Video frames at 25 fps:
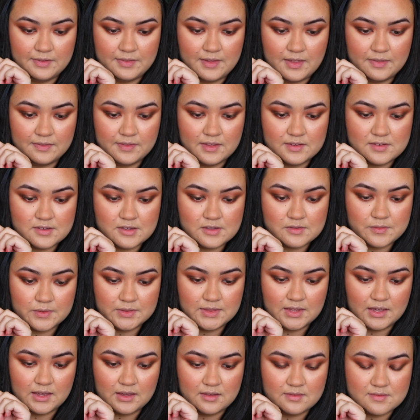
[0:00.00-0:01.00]
And then this is
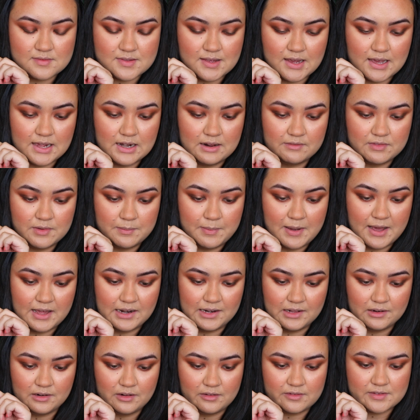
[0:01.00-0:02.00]
what the inside of the
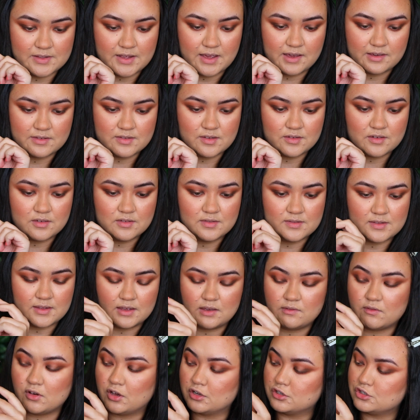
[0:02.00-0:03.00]
palette looks like. So you can
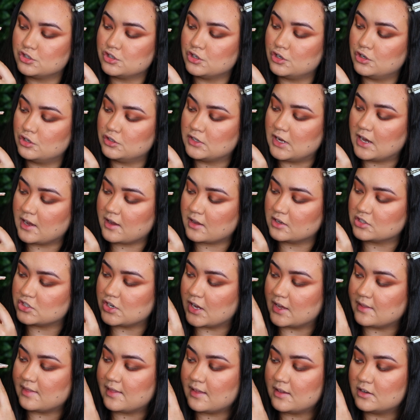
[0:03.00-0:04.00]
see you've got two darker
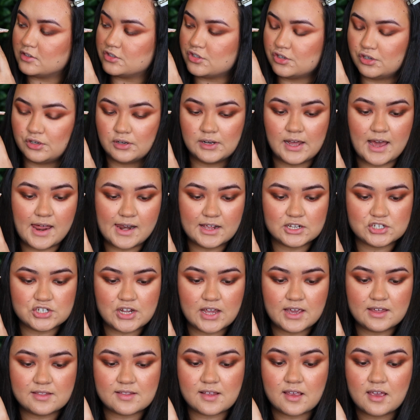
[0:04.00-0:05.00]
shades and two lighter
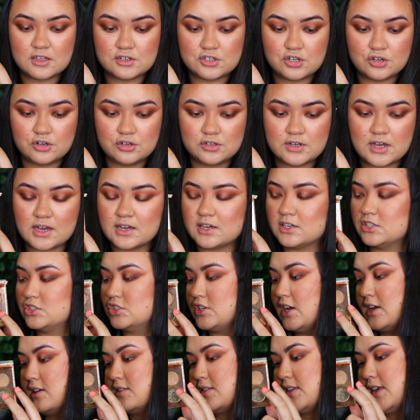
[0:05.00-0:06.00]
shades. The two darker
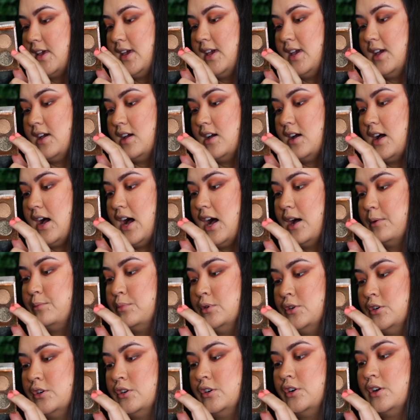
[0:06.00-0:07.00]
shades here,
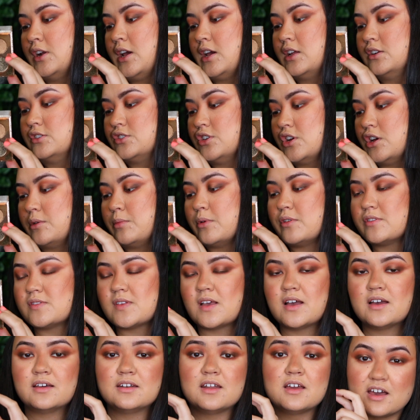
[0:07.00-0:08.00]
Harpoon and Turbo
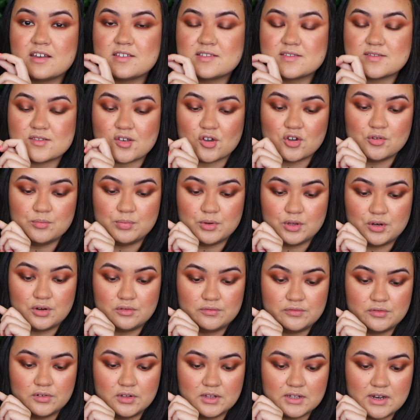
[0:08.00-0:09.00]
Sun, are so
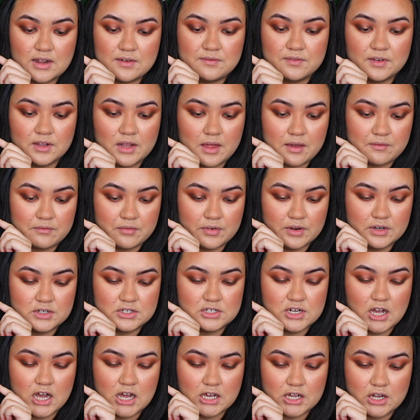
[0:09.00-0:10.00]
beautiful, and I feel like for a
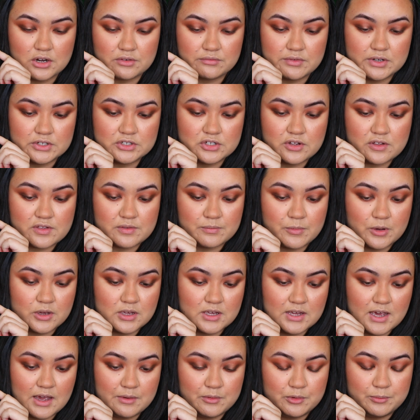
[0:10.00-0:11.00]
darker, richer,
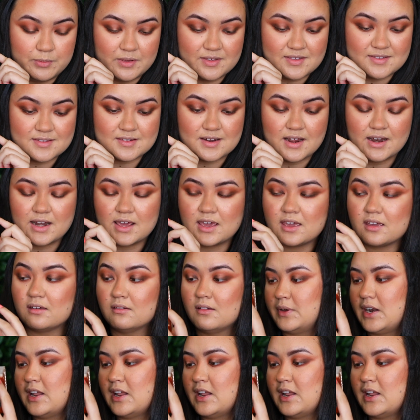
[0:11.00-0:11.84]
smoky eye would be stunning.